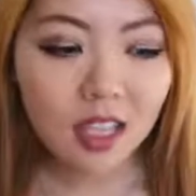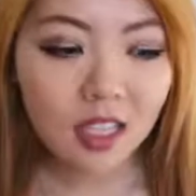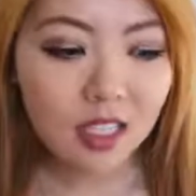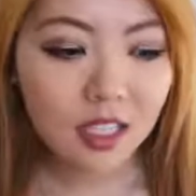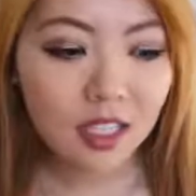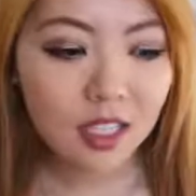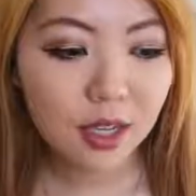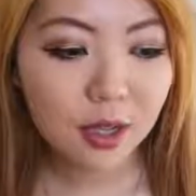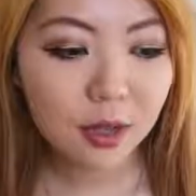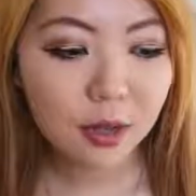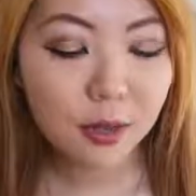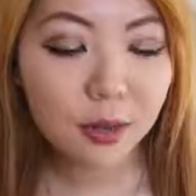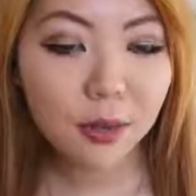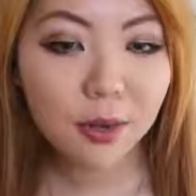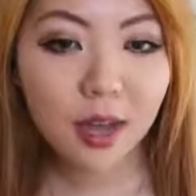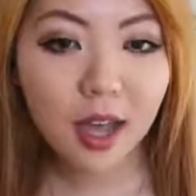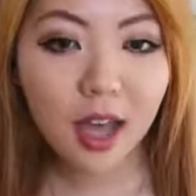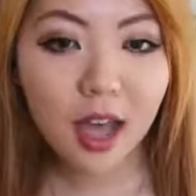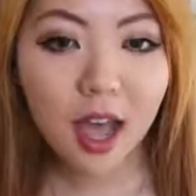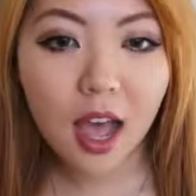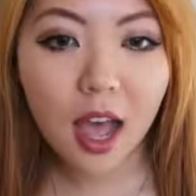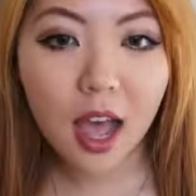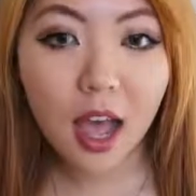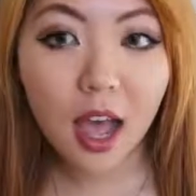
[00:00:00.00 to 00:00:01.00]

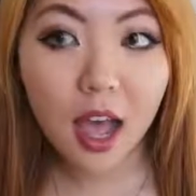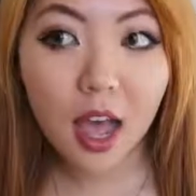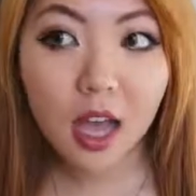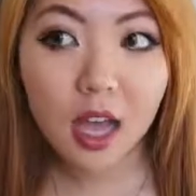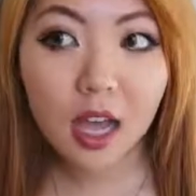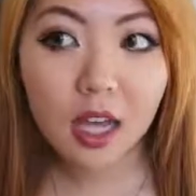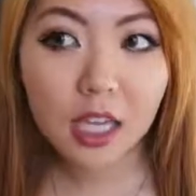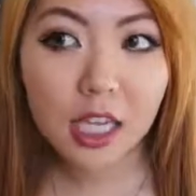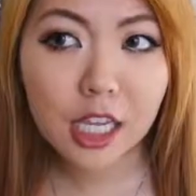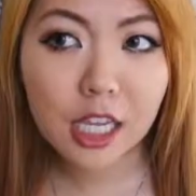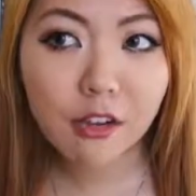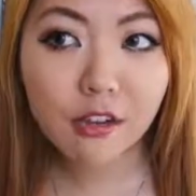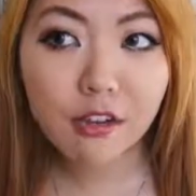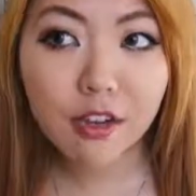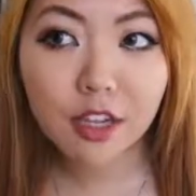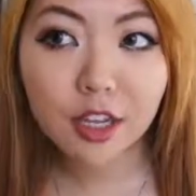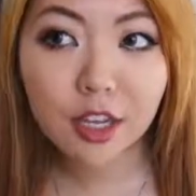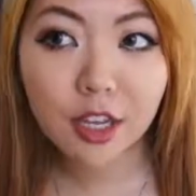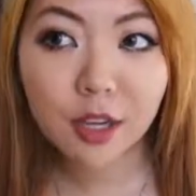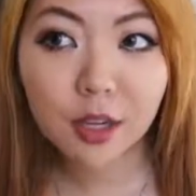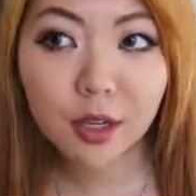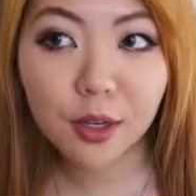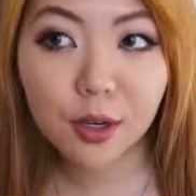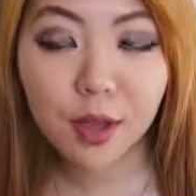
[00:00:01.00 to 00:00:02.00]
So a year
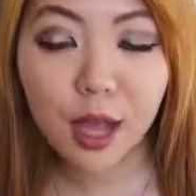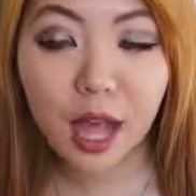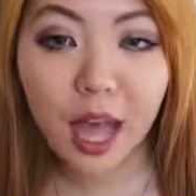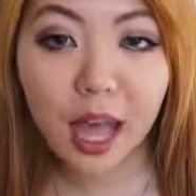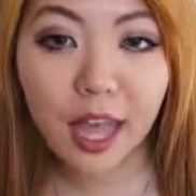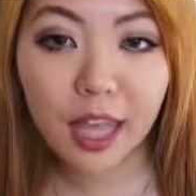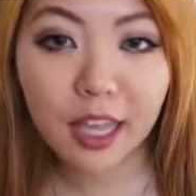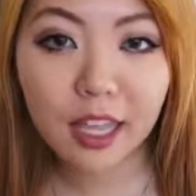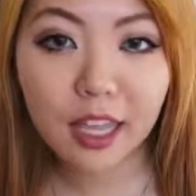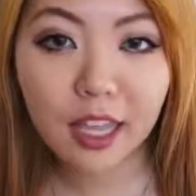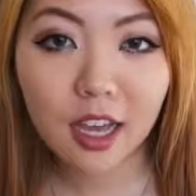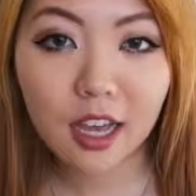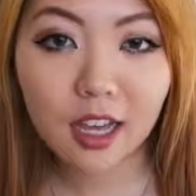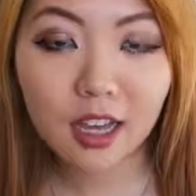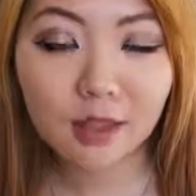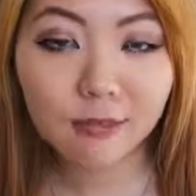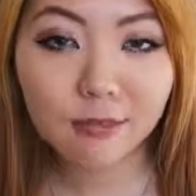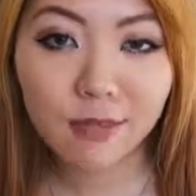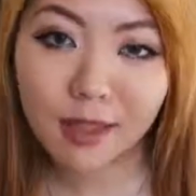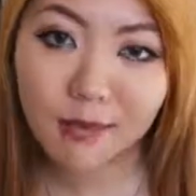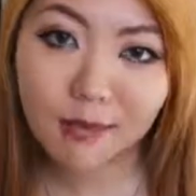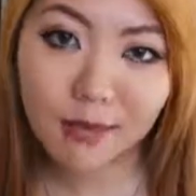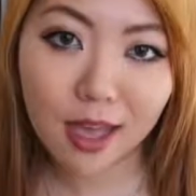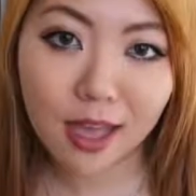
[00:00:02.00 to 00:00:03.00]
ago I
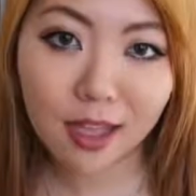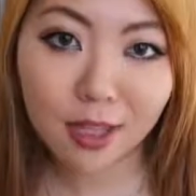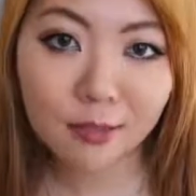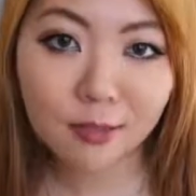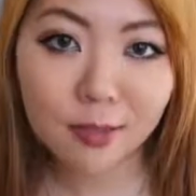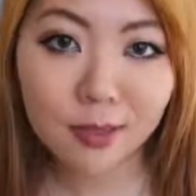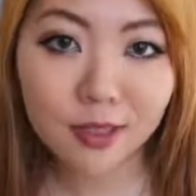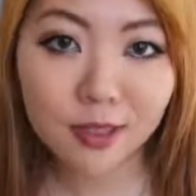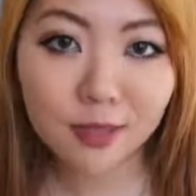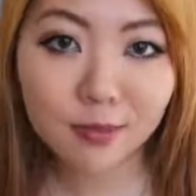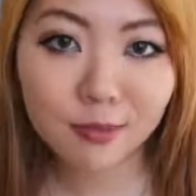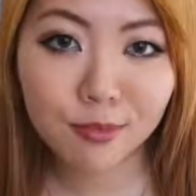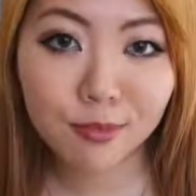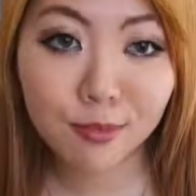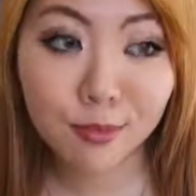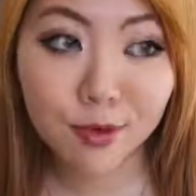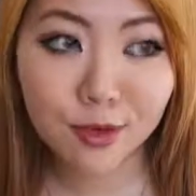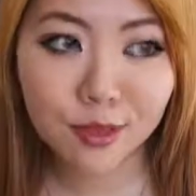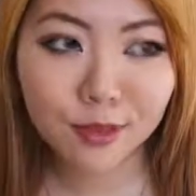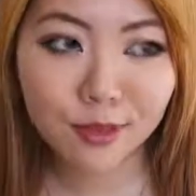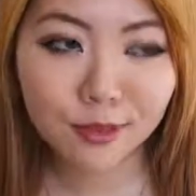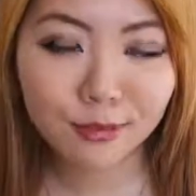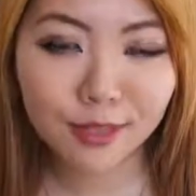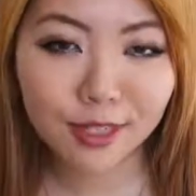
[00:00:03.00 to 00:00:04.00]
got my MacBook
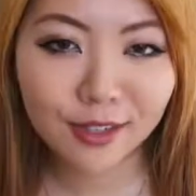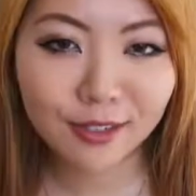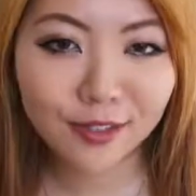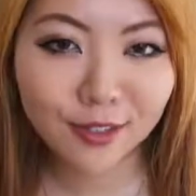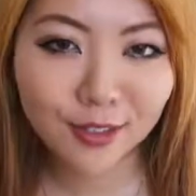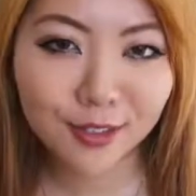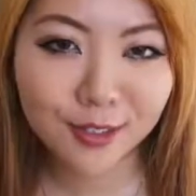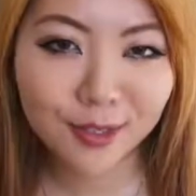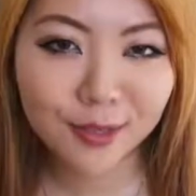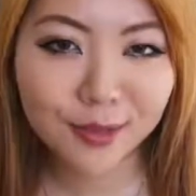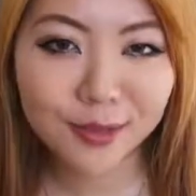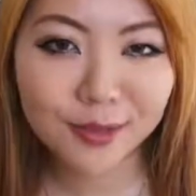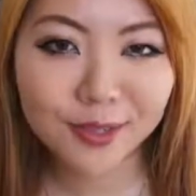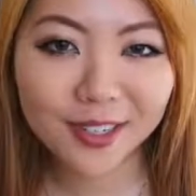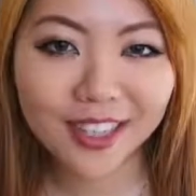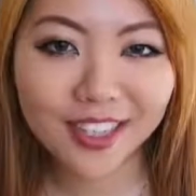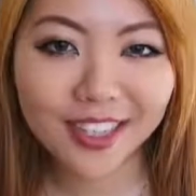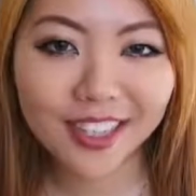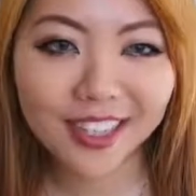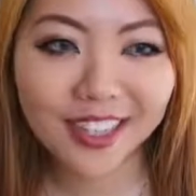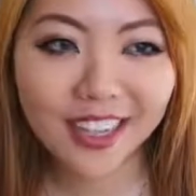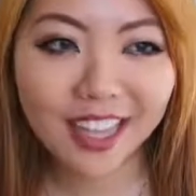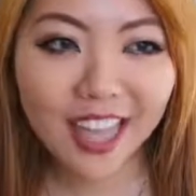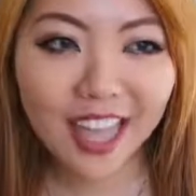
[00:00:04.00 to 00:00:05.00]
Pro, my first
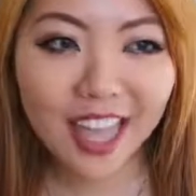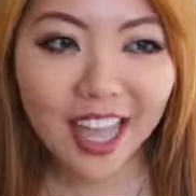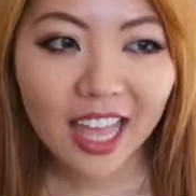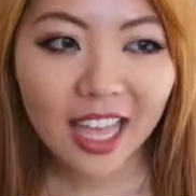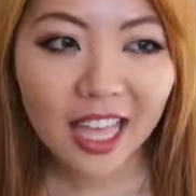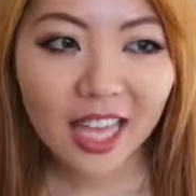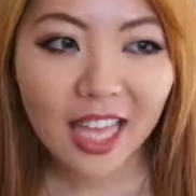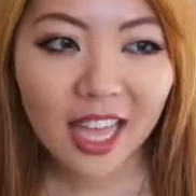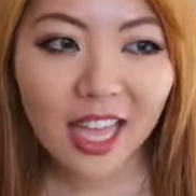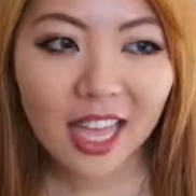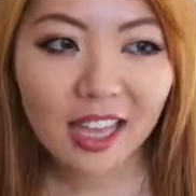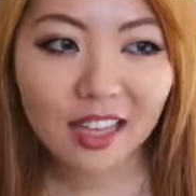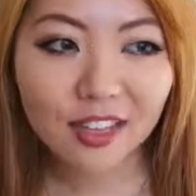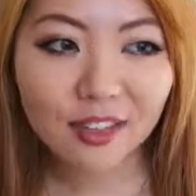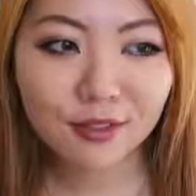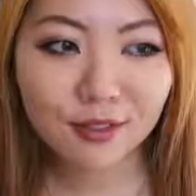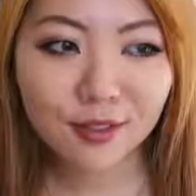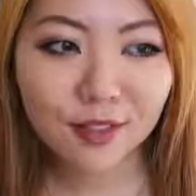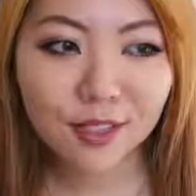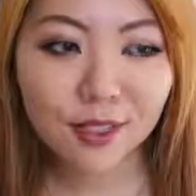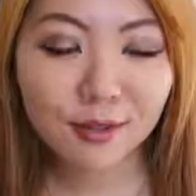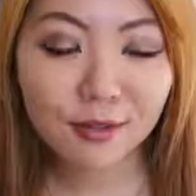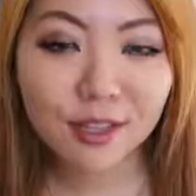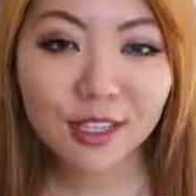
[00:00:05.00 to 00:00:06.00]
one, and
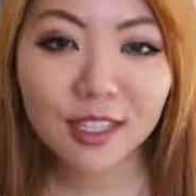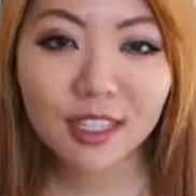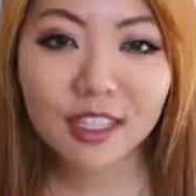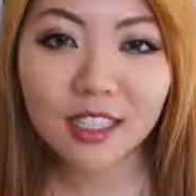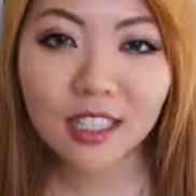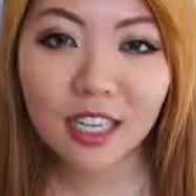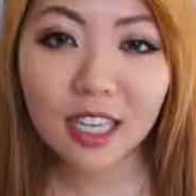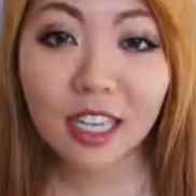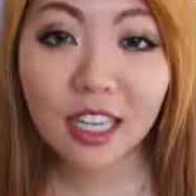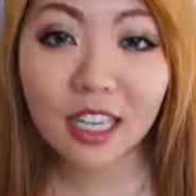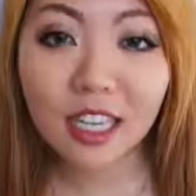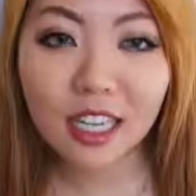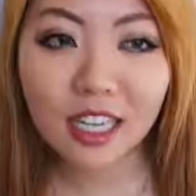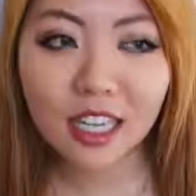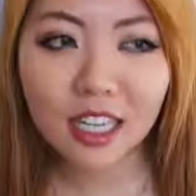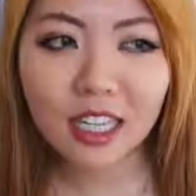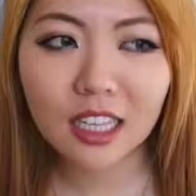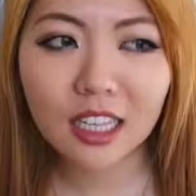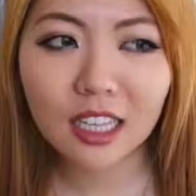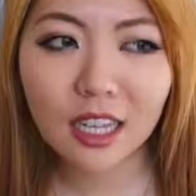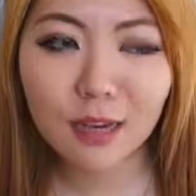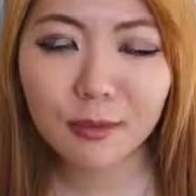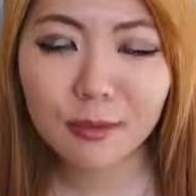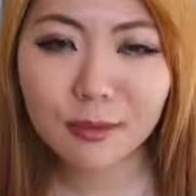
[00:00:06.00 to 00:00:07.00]
for some reason lately
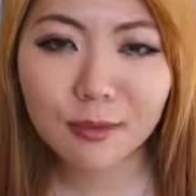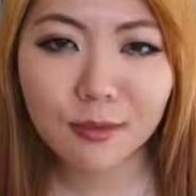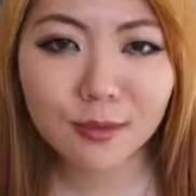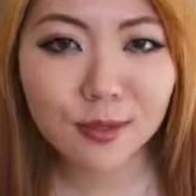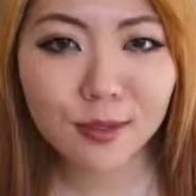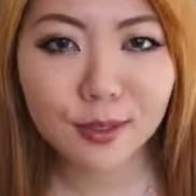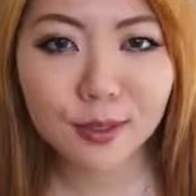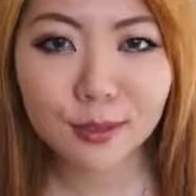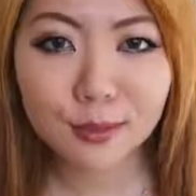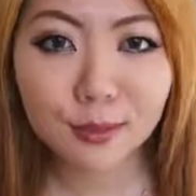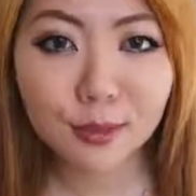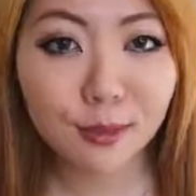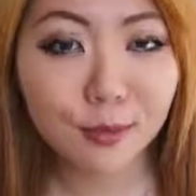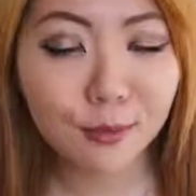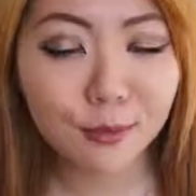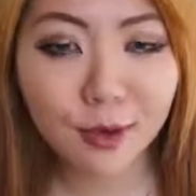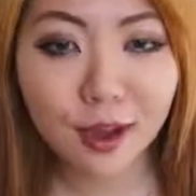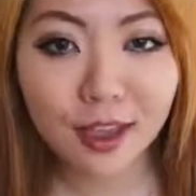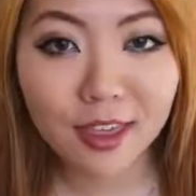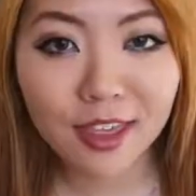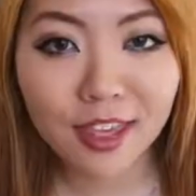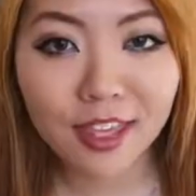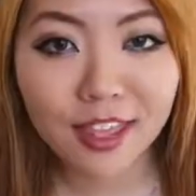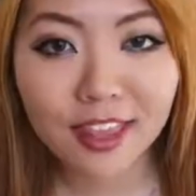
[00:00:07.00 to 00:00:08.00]
a lot of people have still been
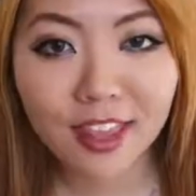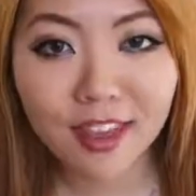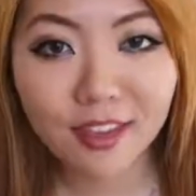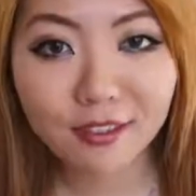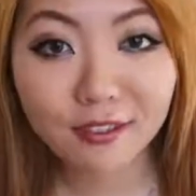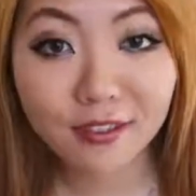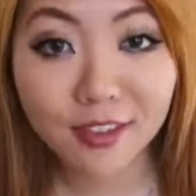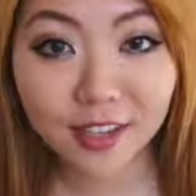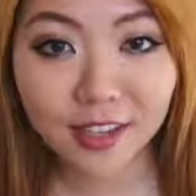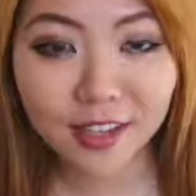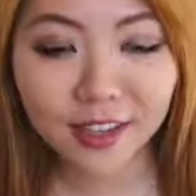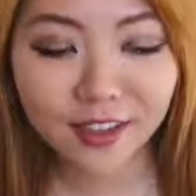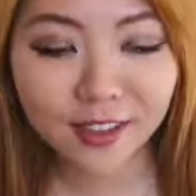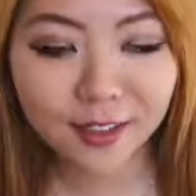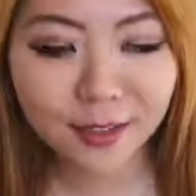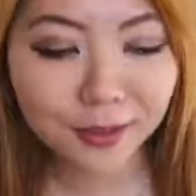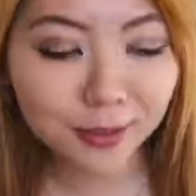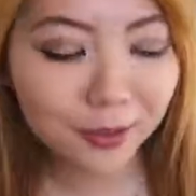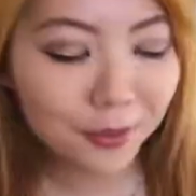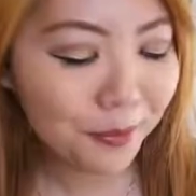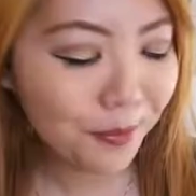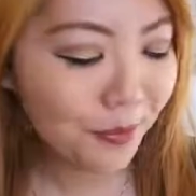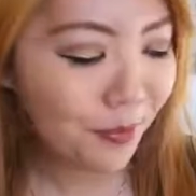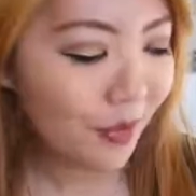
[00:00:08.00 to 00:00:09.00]
watching that
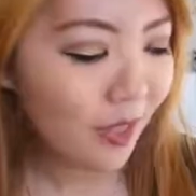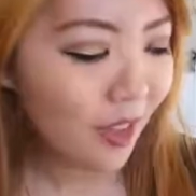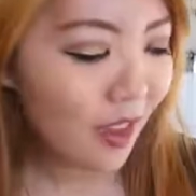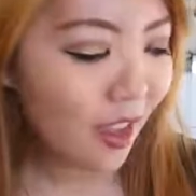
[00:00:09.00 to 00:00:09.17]
video